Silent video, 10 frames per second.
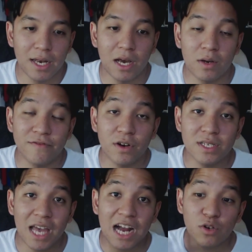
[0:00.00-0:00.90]
Now, as far as
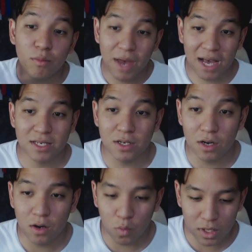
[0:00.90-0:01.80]
the actual Macs
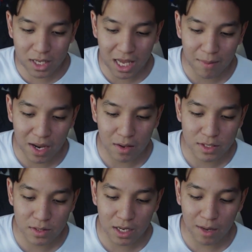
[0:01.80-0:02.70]
go, what came out?
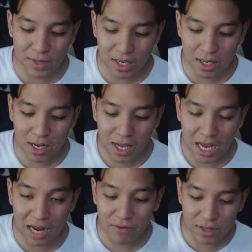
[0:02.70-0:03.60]
So they updated
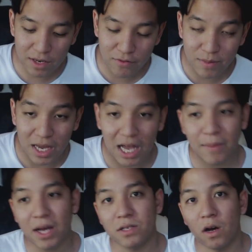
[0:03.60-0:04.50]
everything from the
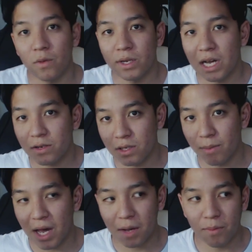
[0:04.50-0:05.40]
iMacs all the way down to the
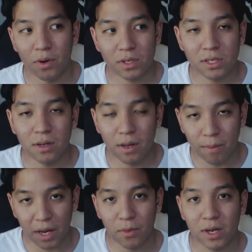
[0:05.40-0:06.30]
MacBooks,
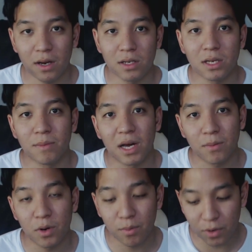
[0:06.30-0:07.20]
MacBook Airs, and
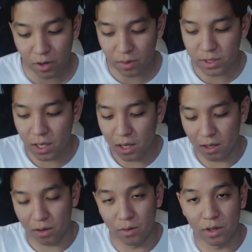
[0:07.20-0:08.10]
MacBook Pros,
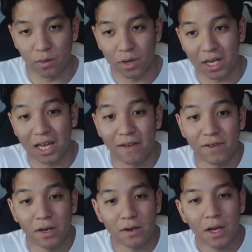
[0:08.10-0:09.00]
including the one I have
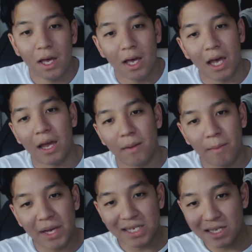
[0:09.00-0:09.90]
here. And
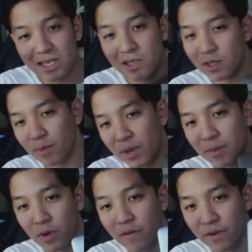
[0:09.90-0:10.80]
basically, this is a big
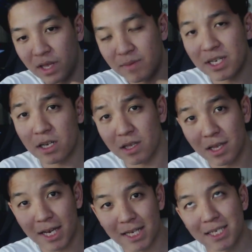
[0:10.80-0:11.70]
move for them to get on the
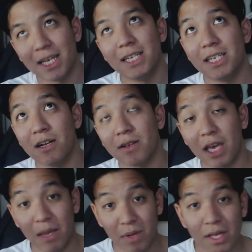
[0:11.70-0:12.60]
latest Intel
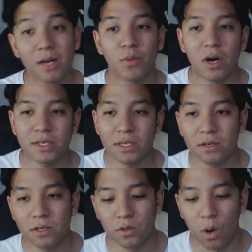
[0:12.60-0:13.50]
Kaby Lake
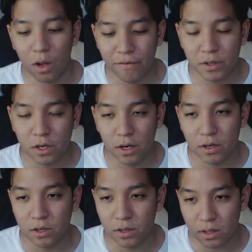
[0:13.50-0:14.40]
processor. So all of those
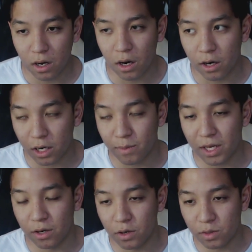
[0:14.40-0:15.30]
are going to be
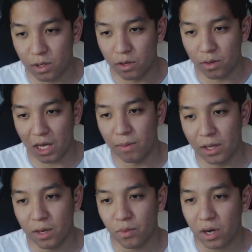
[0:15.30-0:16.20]
introduced with the new Kaby
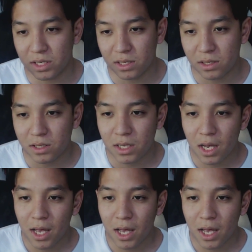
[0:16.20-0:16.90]
Lake processors.